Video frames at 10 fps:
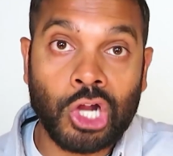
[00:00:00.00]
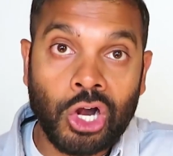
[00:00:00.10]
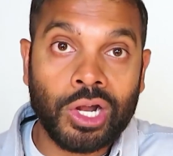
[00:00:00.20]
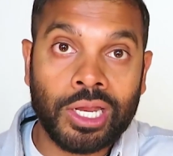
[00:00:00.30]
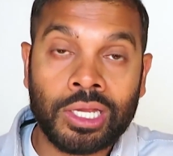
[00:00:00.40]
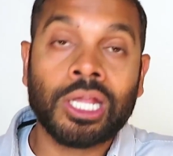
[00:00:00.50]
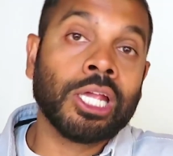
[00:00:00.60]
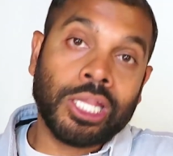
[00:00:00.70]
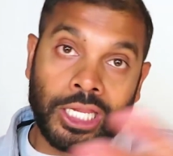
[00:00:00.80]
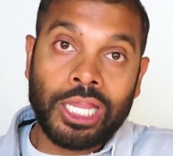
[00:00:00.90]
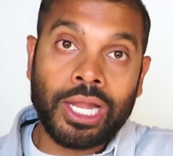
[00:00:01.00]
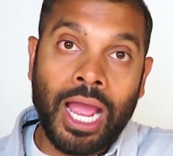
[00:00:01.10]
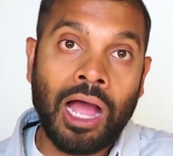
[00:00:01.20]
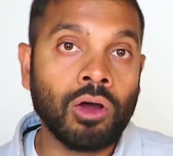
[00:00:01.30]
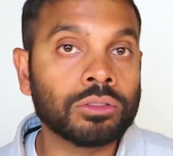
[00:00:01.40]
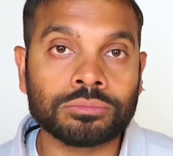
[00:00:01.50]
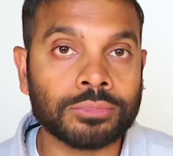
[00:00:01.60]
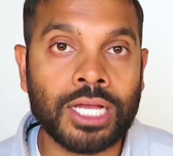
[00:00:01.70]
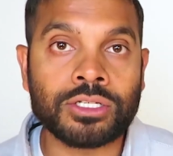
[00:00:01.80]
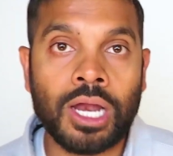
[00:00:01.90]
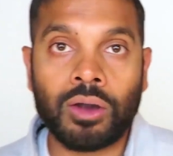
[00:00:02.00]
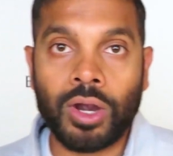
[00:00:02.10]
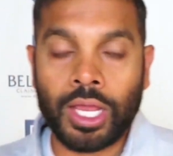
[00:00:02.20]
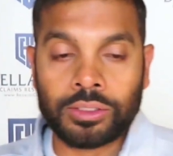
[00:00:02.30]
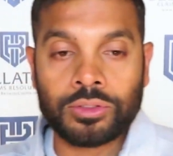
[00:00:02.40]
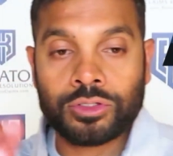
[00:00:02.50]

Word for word: sorry, get out, that's not right.